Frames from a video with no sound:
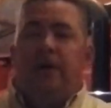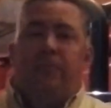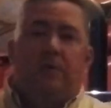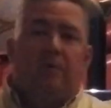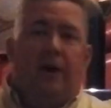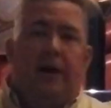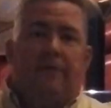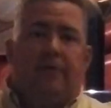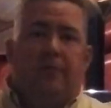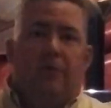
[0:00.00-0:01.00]
we were
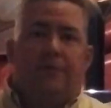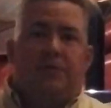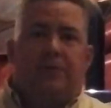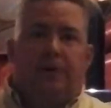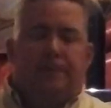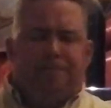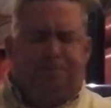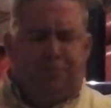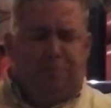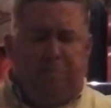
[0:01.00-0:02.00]
having a rough start.
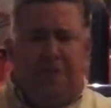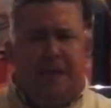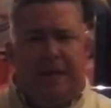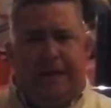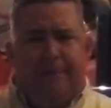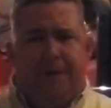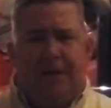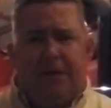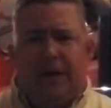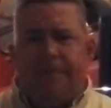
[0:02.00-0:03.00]
And the
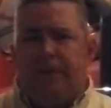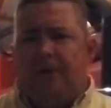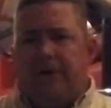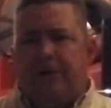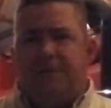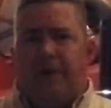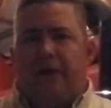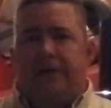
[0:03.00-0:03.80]
big topic on his mind